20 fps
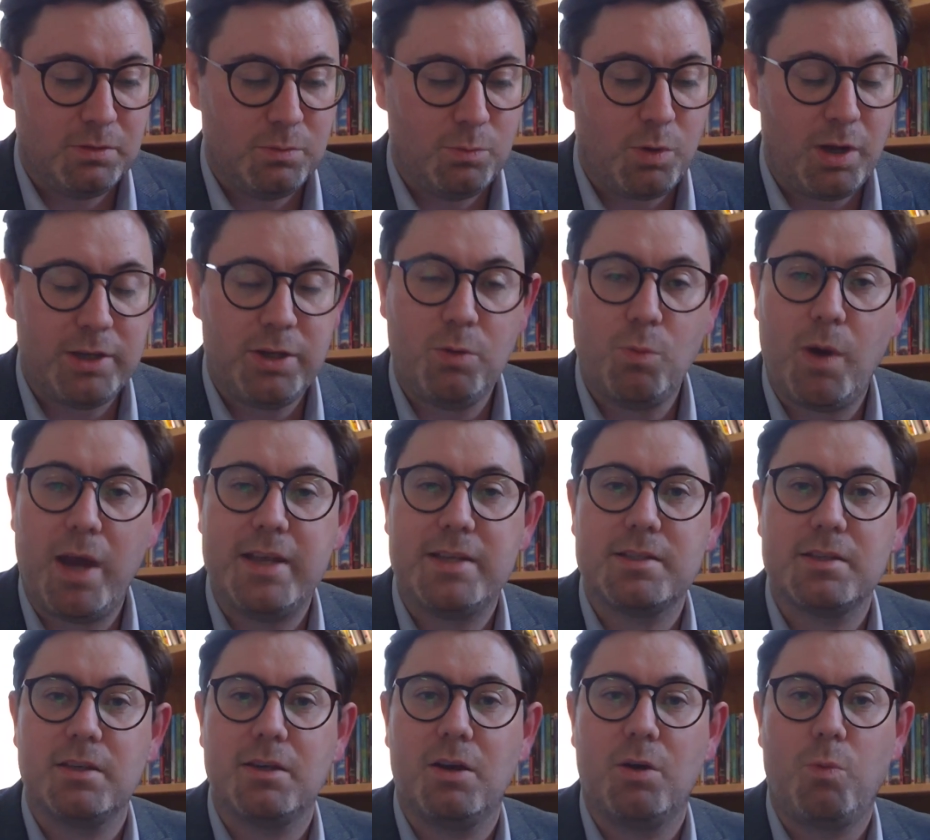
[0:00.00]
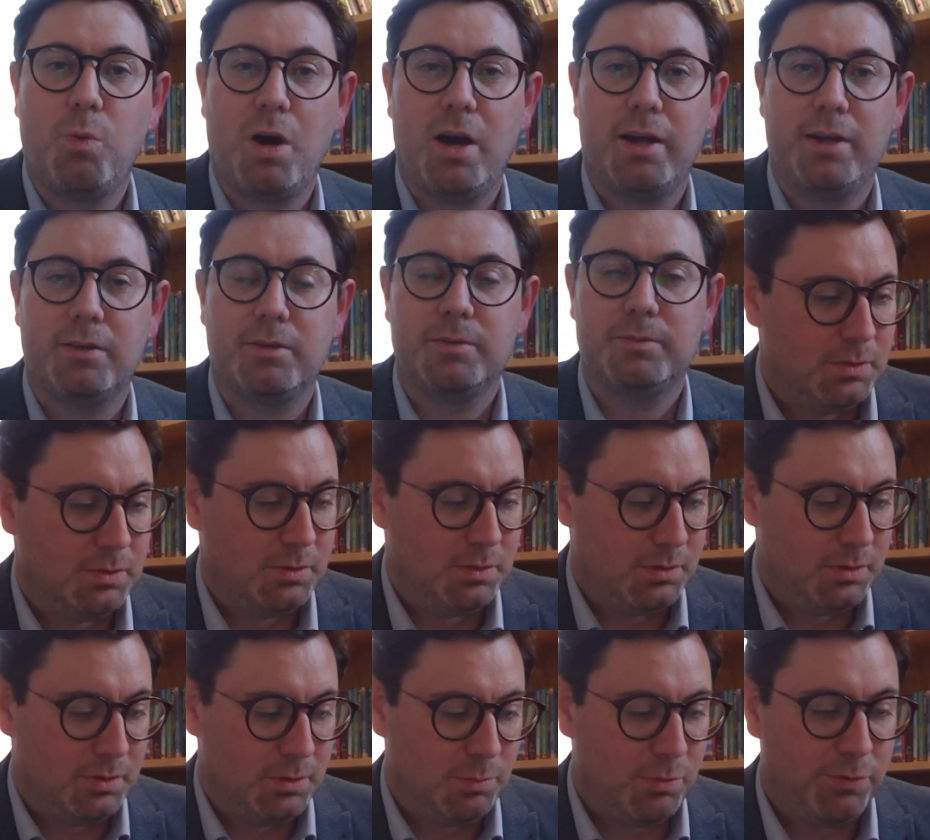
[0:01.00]
while you wait a while.
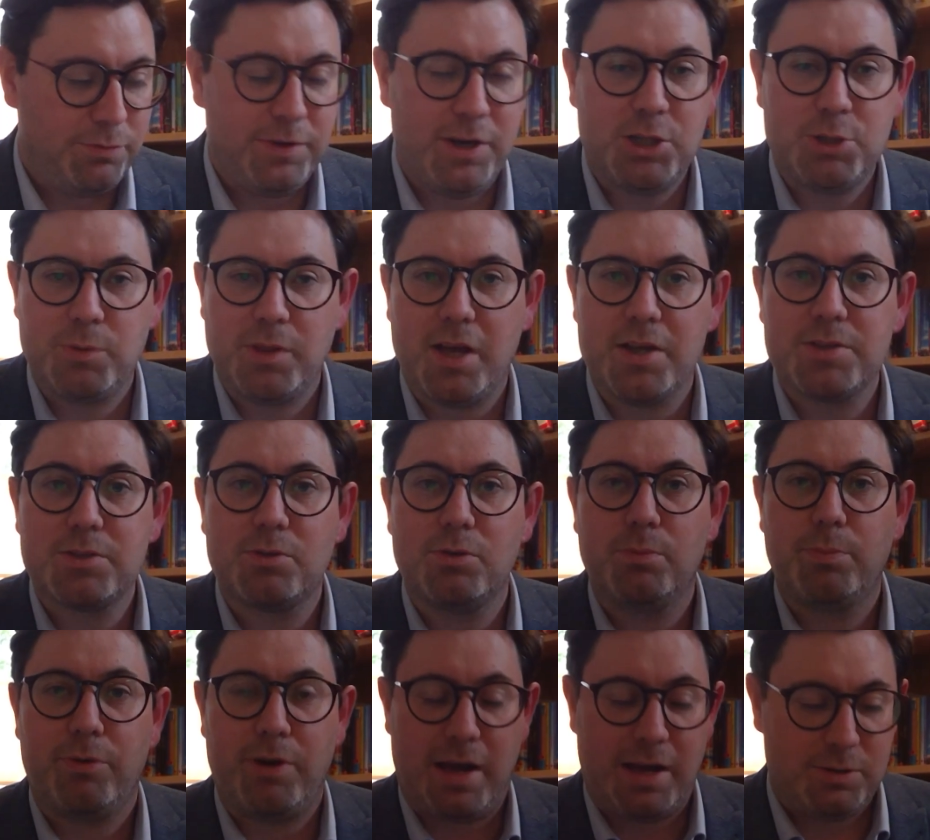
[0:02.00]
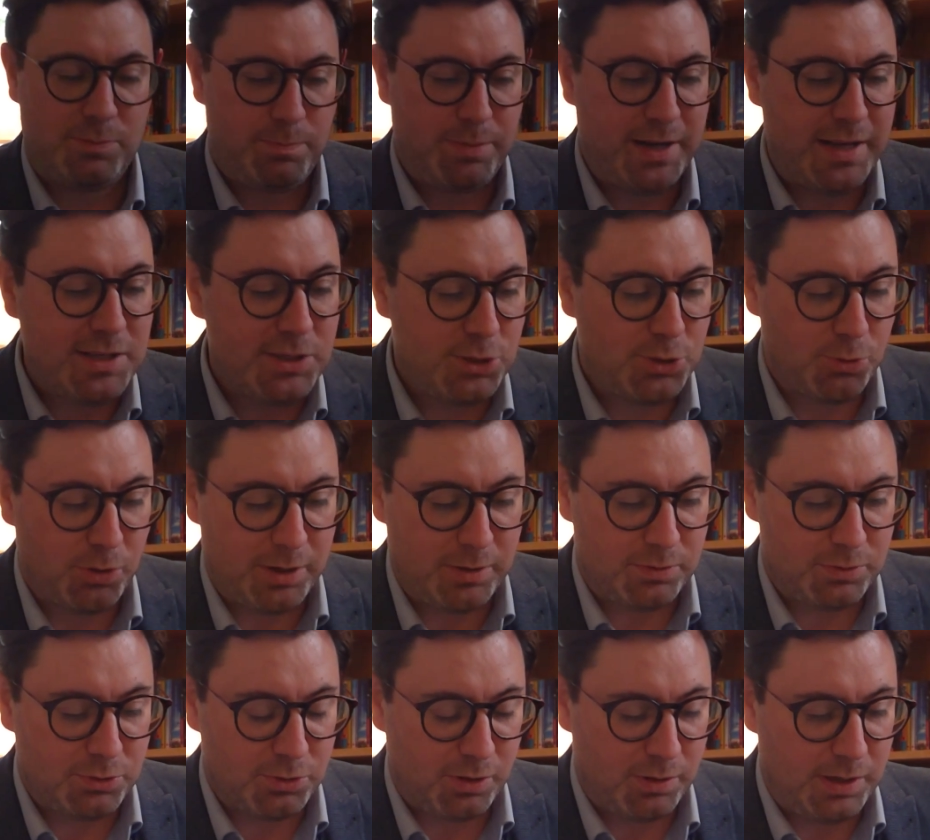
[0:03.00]
And we'll finish with our school prayer. Please
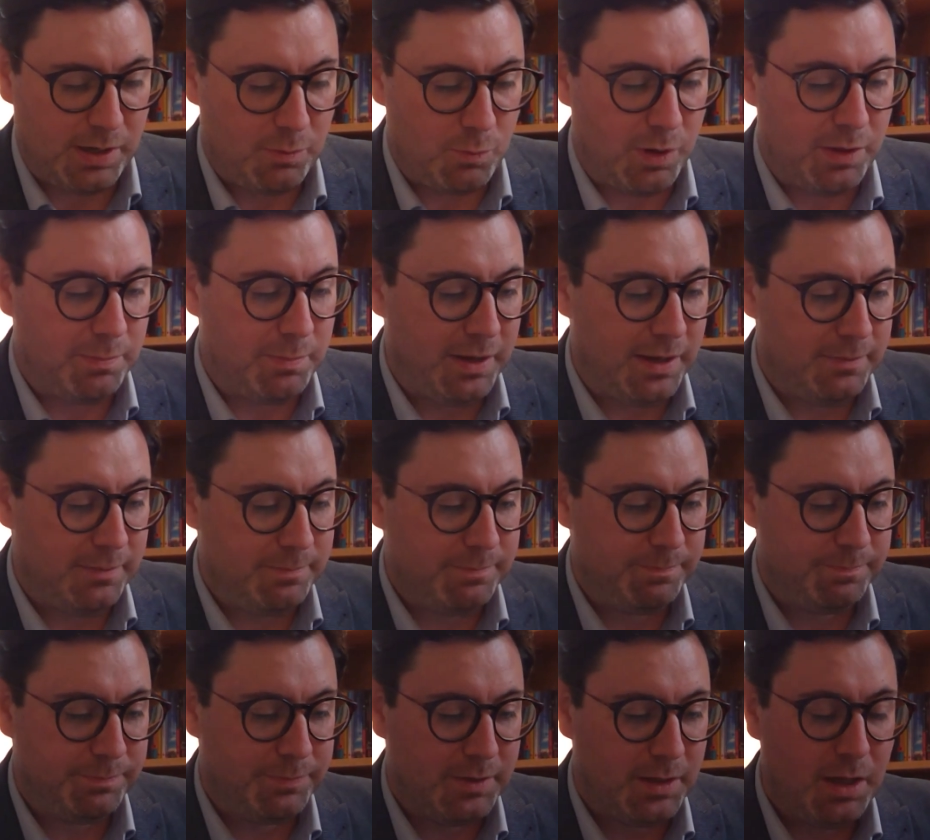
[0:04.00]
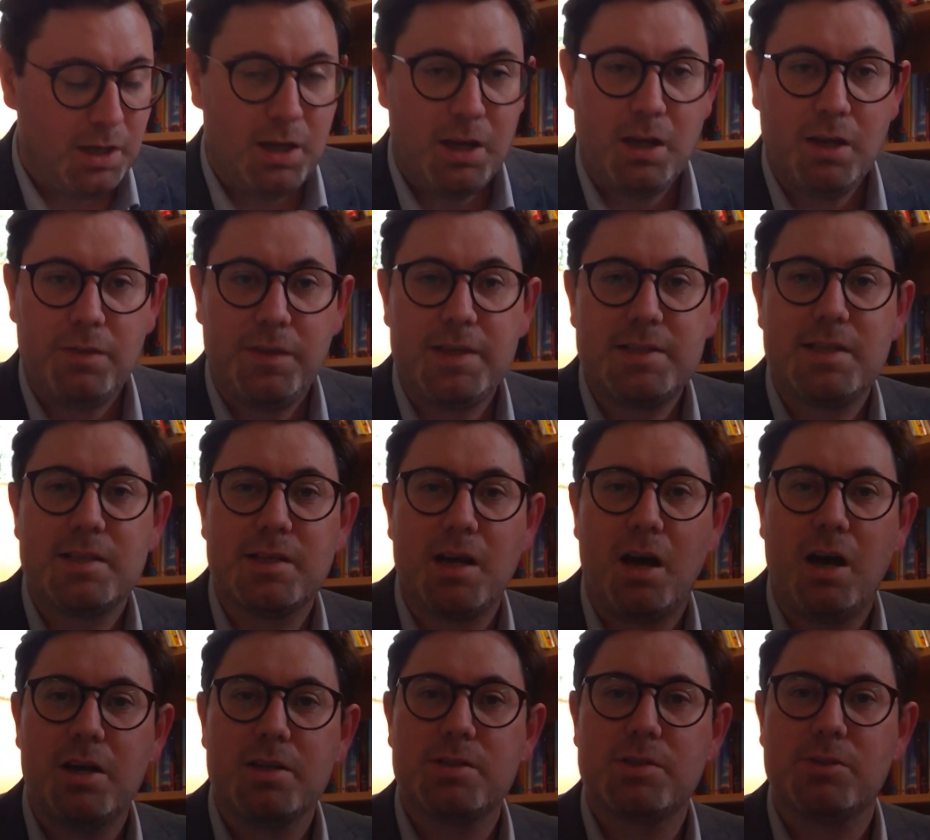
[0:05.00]
join in with me. This is
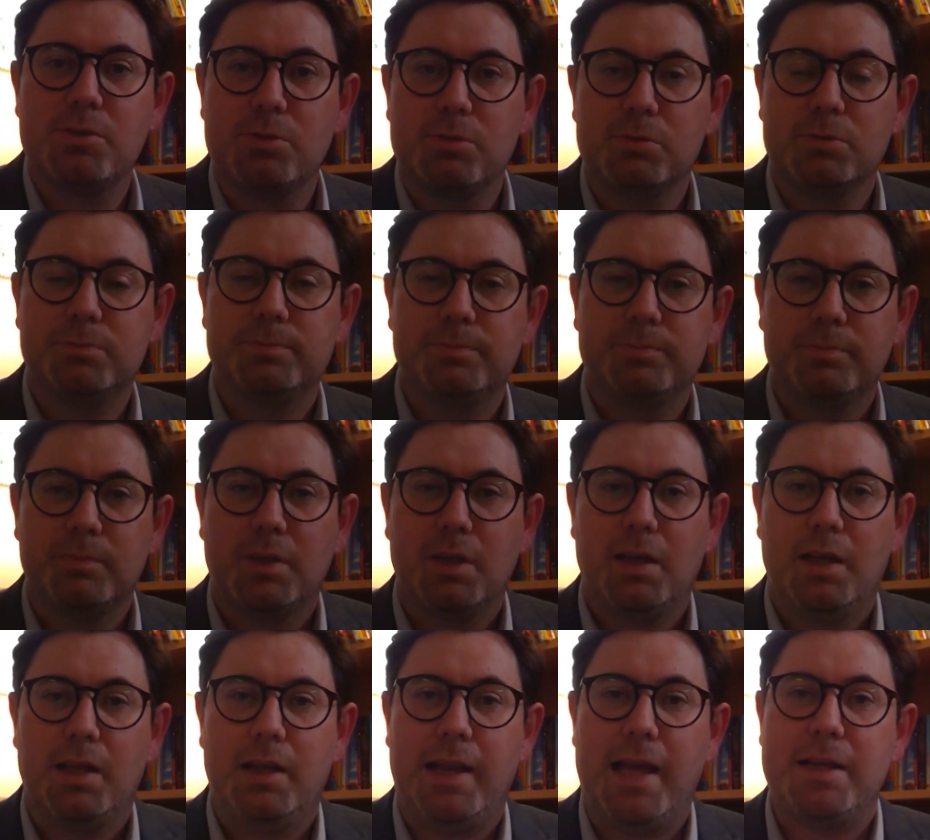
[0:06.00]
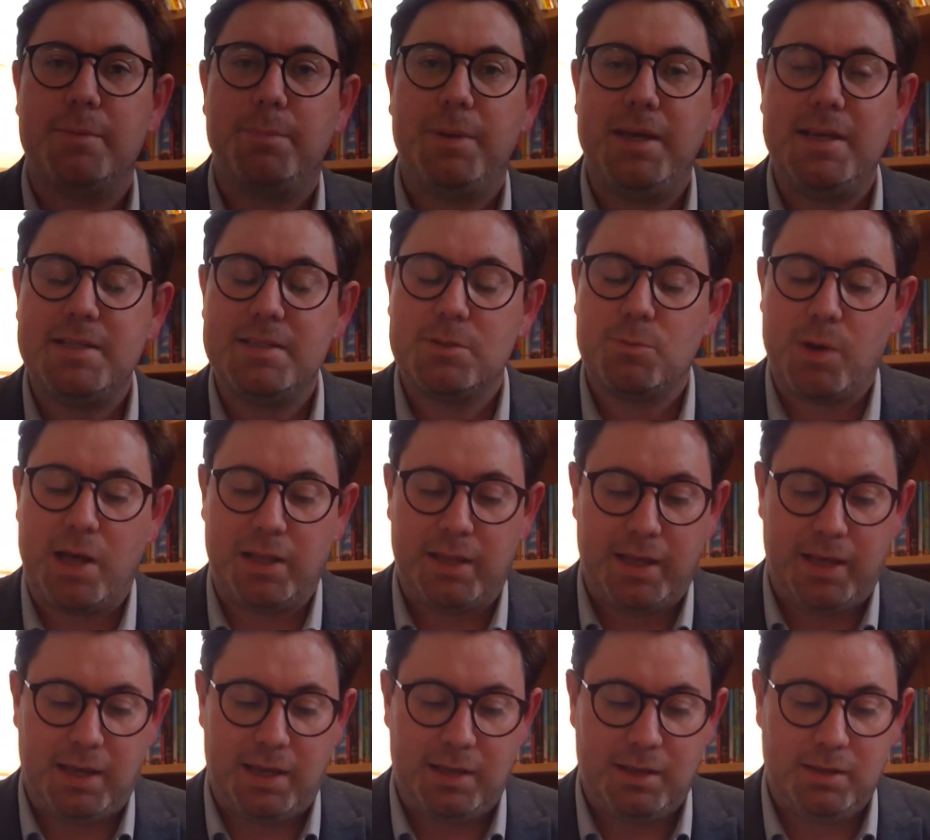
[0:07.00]
our school. Let peace dwell
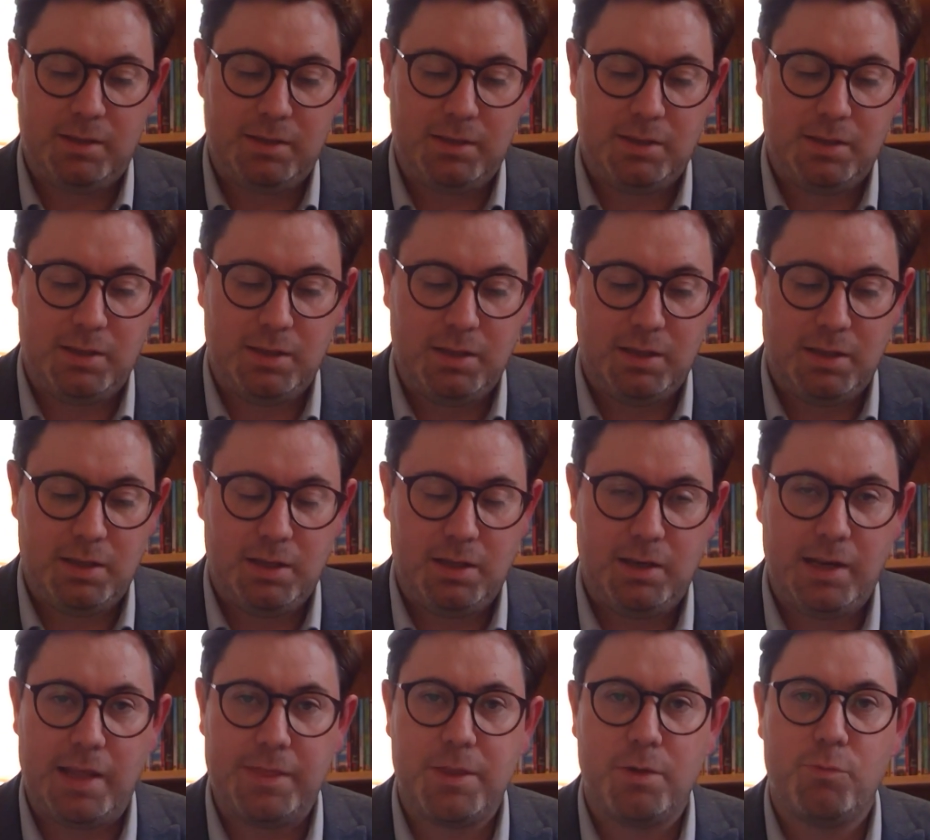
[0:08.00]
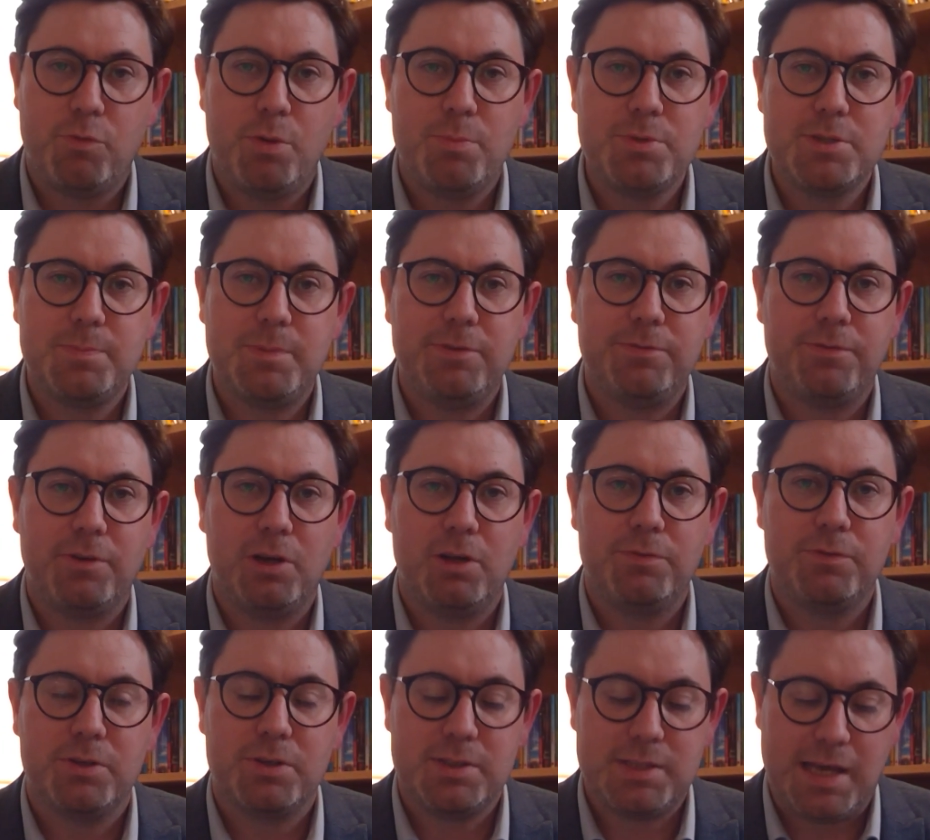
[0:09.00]
here. Let the rooms be full
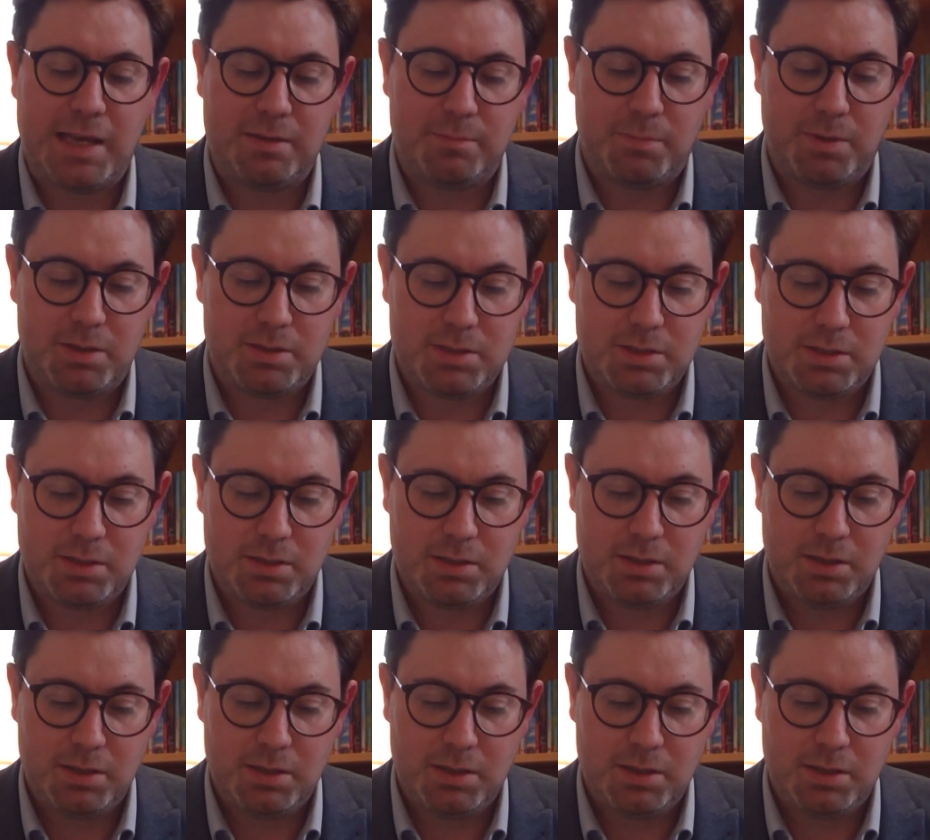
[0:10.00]
of contentment.